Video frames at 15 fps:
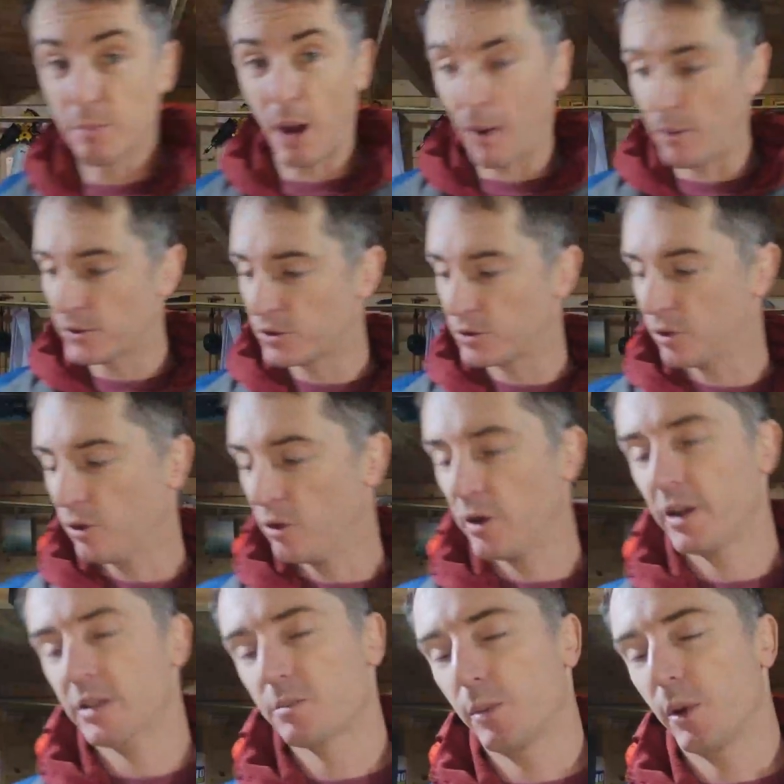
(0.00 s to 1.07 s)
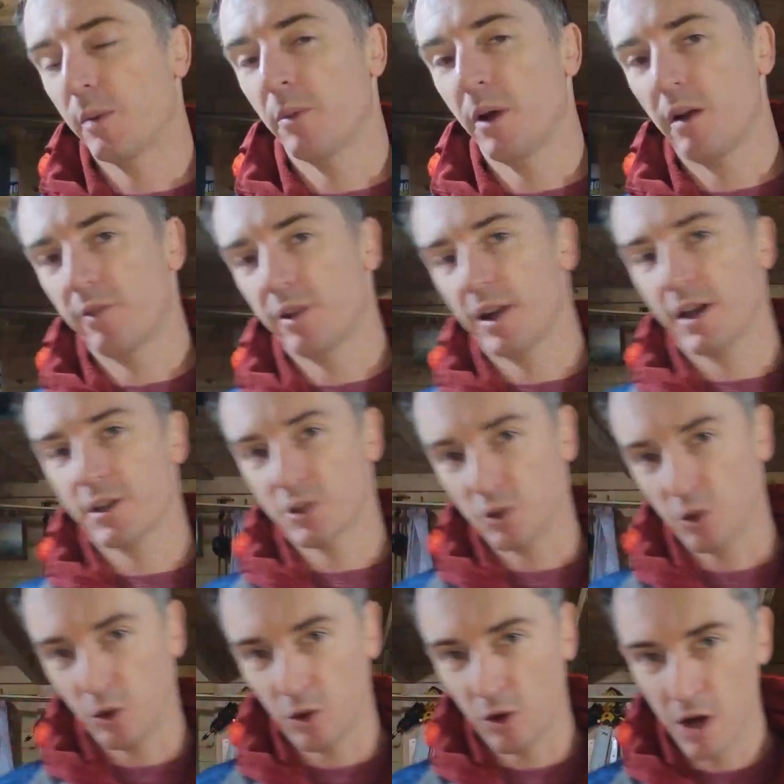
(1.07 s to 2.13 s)
powered saw, it's been my everyday
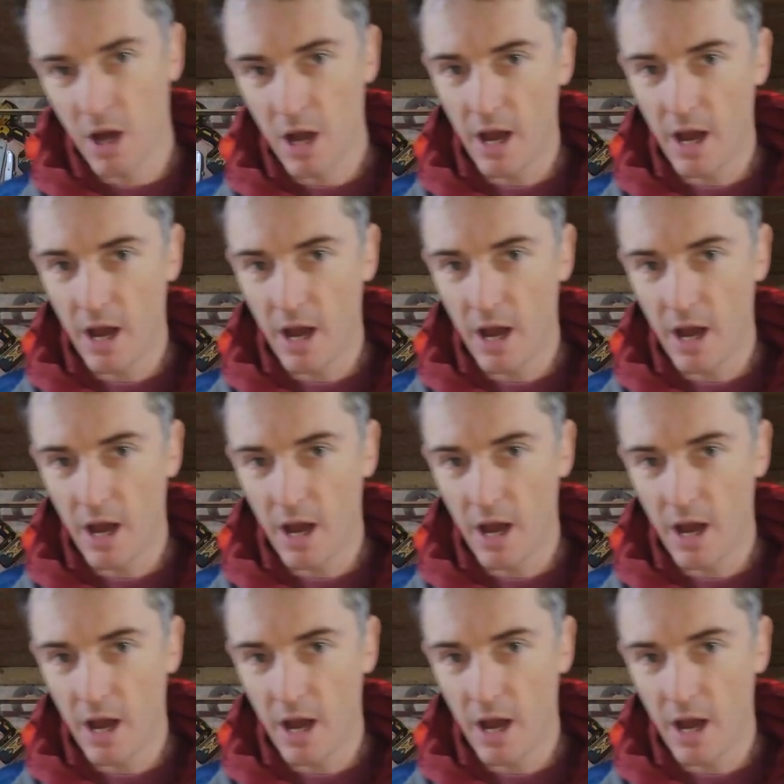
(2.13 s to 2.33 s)
saw